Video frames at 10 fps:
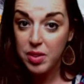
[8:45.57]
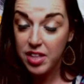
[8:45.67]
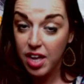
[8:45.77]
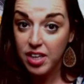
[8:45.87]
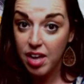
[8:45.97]

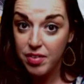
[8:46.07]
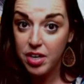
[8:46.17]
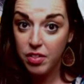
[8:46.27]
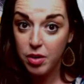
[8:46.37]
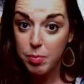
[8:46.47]
11
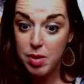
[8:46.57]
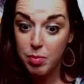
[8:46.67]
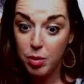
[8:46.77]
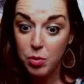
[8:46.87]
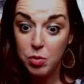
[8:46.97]
other
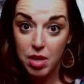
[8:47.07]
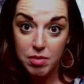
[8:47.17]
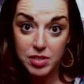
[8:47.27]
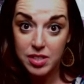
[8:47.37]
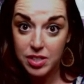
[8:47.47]
people who love
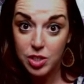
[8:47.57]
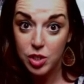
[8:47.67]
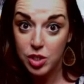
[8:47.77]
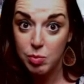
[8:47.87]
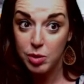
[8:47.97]
Scentsy just
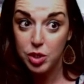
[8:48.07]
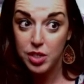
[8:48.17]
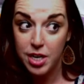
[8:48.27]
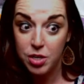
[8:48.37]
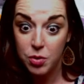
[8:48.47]
as much as
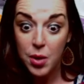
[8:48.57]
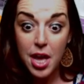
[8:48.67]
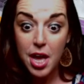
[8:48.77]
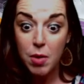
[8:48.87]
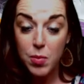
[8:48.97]
I do,
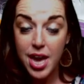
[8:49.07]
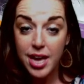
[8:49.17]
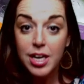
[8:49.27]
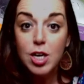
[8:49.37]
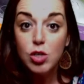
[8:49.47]
and we
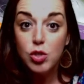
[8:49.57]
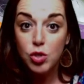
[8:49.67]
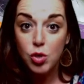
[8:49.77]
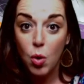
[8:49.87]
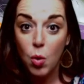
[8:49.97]
had
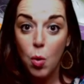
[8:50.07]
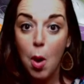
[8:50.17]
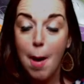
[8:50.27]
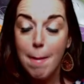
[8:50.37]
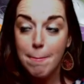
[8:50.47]
so
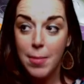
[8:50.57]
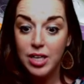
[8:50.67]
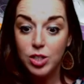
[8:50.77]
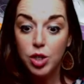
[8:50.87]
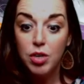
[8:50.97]

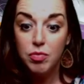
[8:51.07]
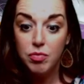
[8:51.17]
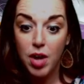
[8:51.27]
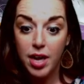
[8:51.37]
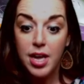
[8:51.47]
much
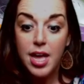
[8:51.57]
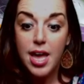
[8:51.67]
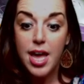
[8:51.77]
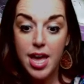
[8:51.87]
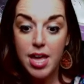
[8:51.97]
fun.
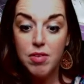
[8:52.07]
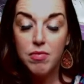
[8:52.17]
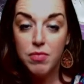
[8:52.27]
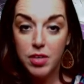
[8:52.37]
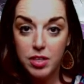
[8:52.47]
It
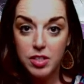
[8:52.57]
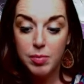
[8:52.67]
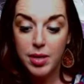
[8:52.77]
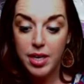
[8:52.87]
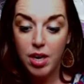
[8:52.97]
fills
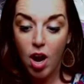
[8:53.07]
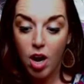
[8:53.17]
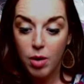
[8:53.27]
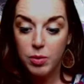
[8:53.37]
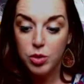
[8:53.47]
my
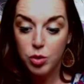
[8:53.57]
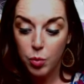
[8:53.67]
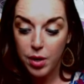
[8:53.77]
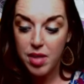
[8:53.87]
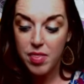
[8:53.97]
heart with
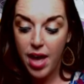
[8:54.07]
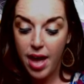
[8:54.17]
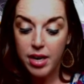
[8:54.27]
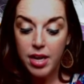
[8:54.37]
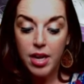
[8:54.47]
joy that
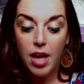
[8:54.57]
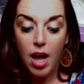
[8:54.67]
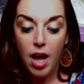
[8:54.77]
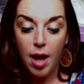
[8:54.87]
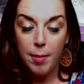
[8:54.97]

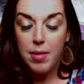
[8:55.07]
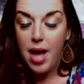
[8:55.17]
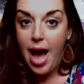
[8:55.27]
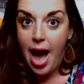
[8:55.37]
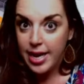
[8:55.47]

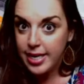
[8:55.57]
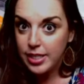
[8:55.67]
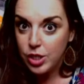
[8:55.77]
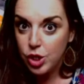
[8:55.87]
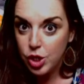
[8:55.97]
I get
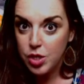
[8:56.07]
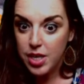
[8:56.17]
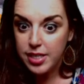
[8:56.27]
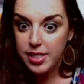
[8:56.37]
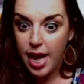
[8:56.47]
to do
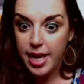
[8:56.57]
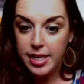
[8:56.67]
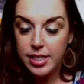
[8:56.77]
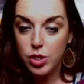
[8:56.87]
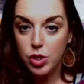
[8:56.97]
this. I
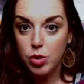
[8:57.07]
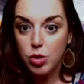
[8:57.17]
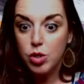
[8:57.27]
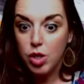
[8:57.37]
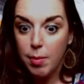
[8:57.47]
get to
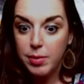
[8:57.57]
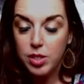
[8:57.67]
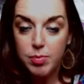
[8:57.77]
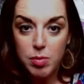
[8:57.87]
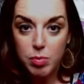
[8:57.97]
come into
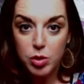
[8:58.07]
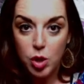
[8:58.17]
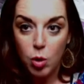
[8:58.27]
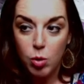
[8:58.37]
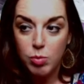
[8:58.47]
people's
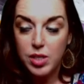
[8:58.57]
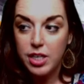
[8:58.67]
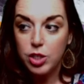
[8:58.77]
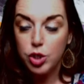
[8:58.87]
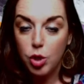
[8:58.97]
homes
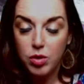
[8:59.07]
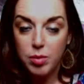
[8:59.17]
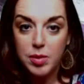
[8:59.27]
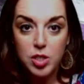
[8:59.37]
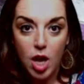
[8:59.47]
and show them
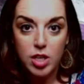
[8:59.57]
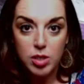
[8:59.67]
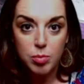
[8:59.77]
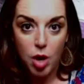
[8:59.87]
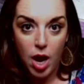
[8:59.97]
this
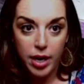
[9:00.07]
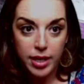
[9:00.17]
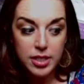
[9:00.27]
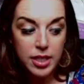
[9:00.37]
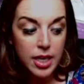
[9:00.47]
awesome
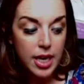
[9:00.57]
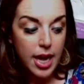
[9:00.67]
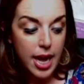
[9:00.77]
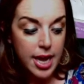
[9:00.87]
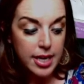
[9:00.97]
product.
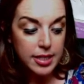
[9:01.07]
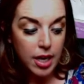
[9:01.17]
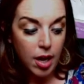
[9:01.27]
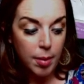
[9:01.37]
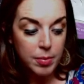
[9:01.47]
And
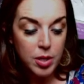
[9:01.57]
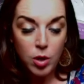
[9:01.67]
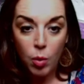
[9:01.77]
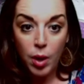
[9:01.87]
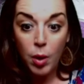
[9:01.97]
you
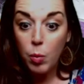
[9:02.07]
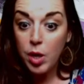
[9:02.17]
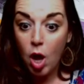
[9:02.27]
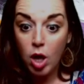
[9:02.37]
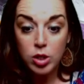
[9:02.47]
know what? We
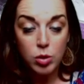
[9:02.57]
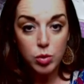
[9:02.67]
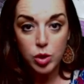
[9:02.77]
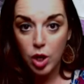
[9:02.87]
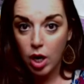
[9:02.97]
all don't
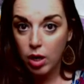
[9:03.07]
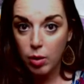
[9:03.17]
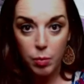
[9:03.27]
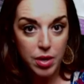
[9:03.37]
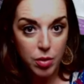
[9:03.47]
start
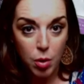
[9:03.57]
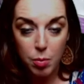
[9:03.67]
with home